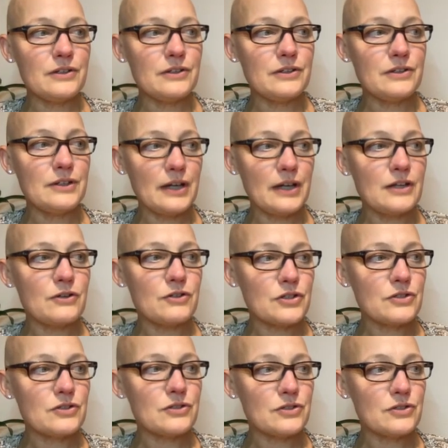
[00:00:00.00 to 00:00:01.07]
yeah you
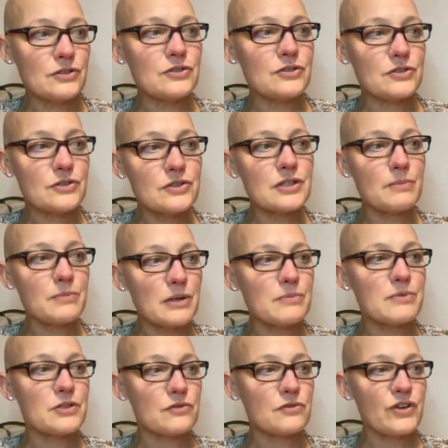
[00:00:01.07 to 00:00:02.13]
did you
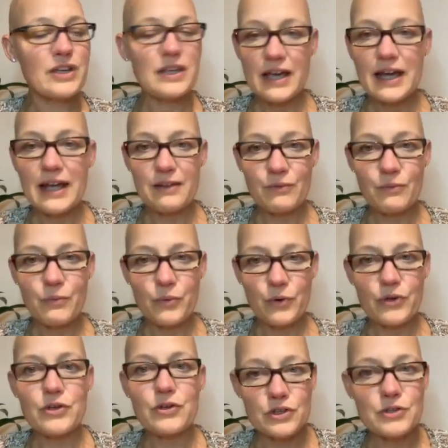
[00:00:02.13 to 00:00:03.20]
sometimes you forget
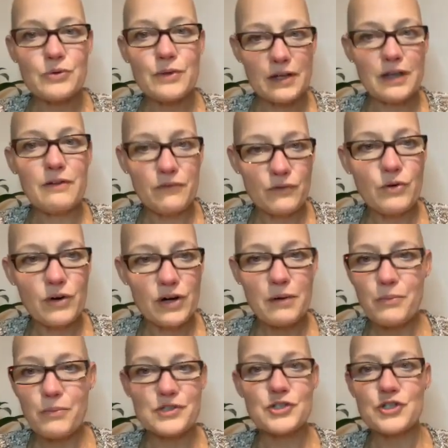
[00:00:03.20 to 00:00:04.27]
what you're doing it for i
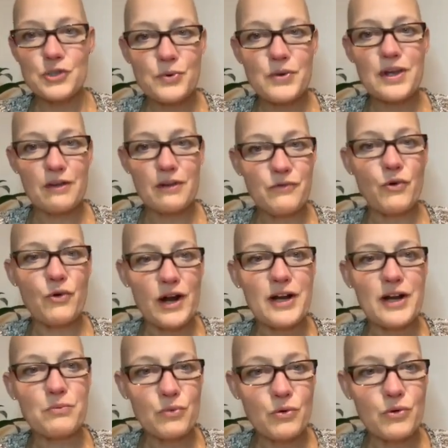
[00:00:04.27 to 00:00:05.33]
wasn't doing it for an
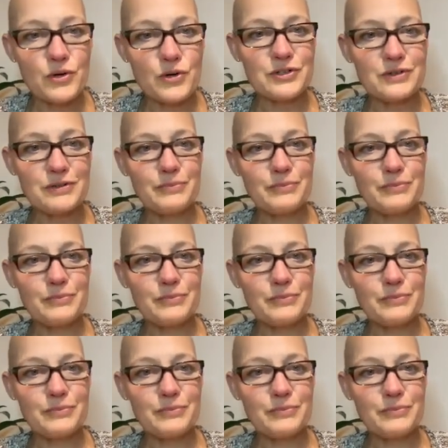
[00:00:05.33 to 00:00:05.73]
award